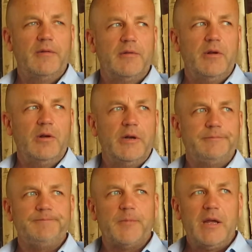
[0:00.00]
And so
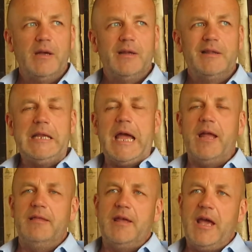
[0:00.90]

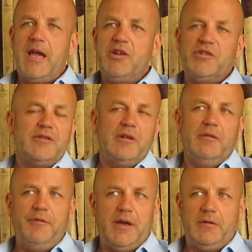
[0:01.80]
the age is not
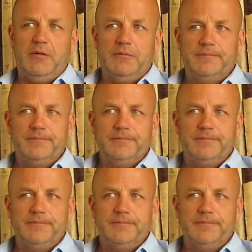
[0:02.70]
a factor.